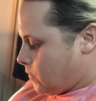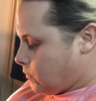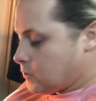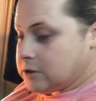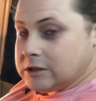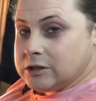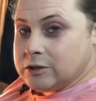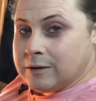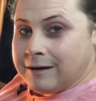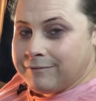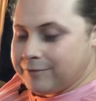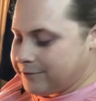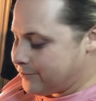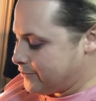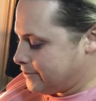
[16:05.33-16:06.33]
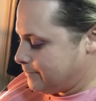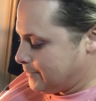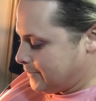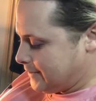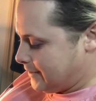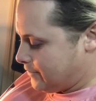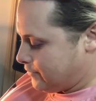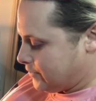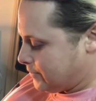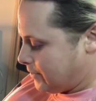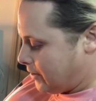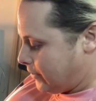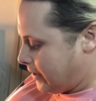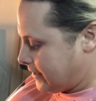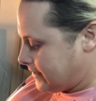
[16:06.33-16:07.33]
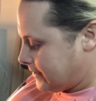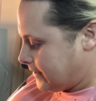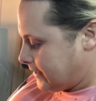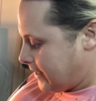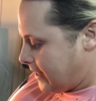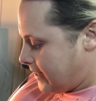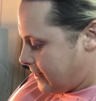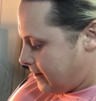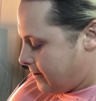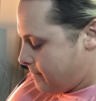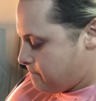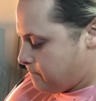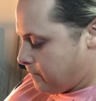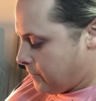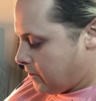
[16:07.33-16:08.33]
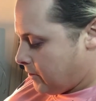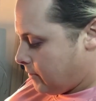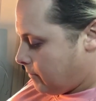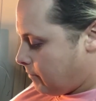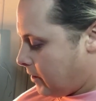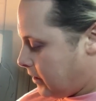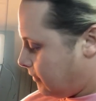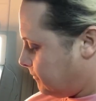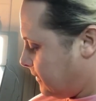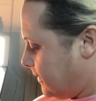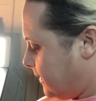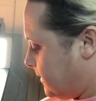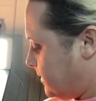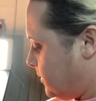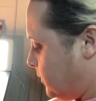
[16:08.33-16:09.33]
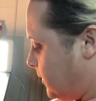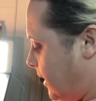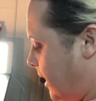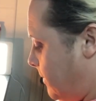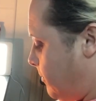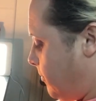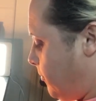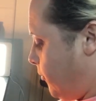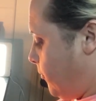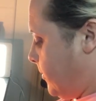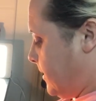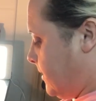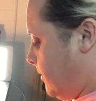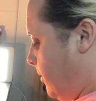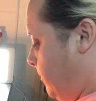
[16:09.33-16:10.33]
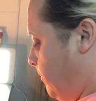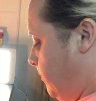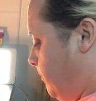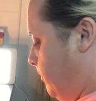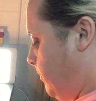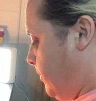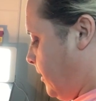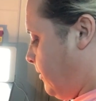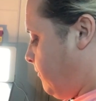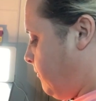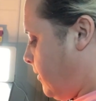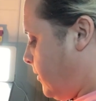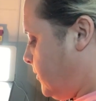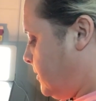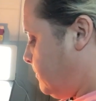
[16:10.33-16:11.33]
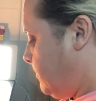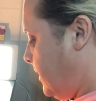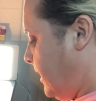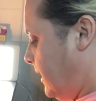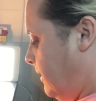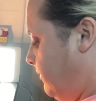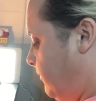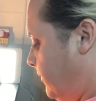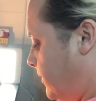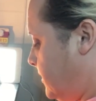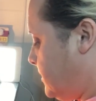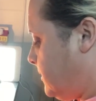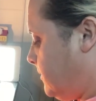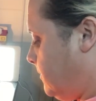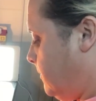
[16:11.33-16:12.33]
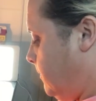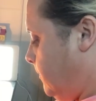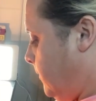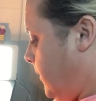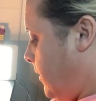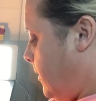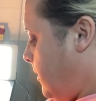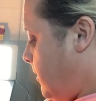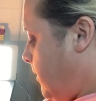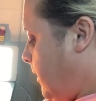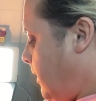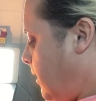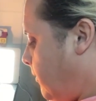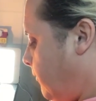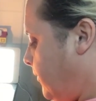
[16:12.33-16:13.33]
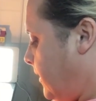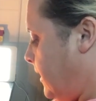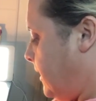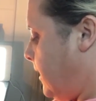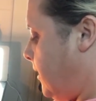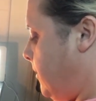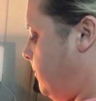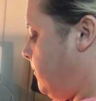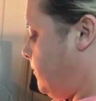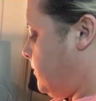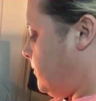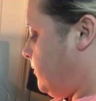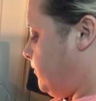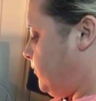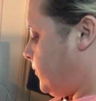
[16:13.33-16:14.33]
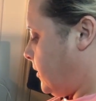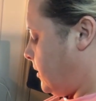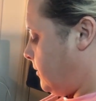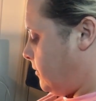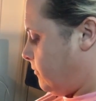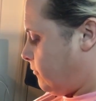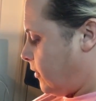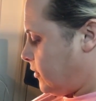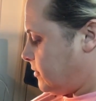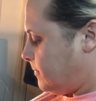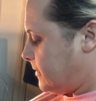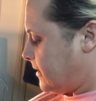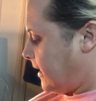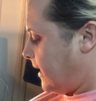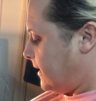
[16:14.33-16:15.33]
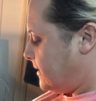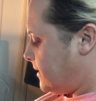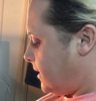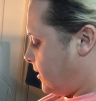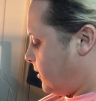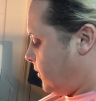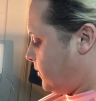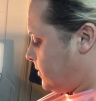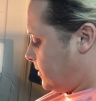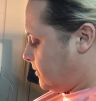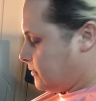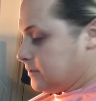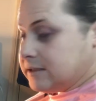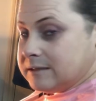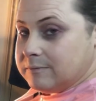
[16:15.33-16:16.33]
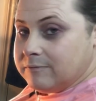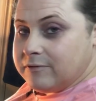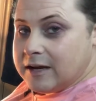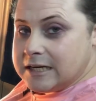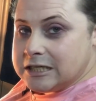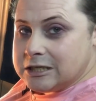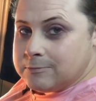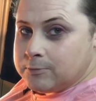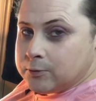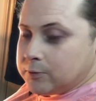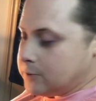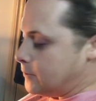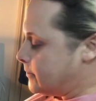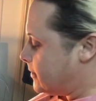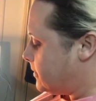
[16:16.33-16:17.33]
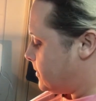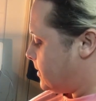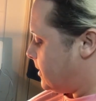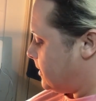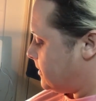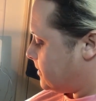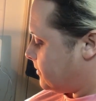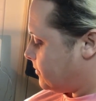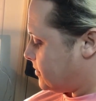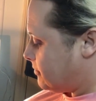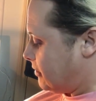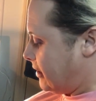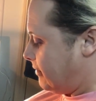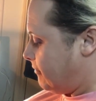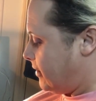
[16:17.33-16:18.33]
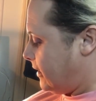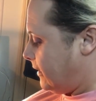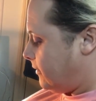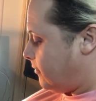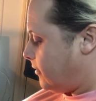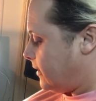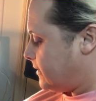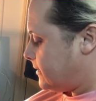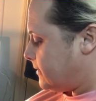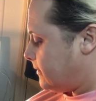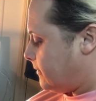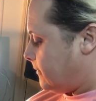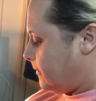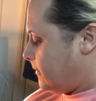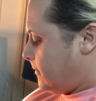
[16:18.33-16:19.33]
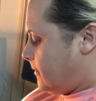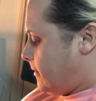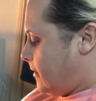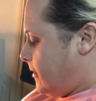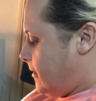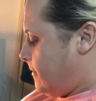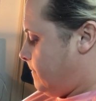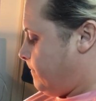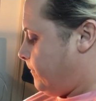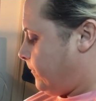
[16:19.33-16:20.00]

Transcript: What did you have for Christmas dinner as well yesterday? My lovely next door neighbour brought me a big roast beef and some lovely roast potatoes and some vegetables and things. It was really, really nice. Yeah,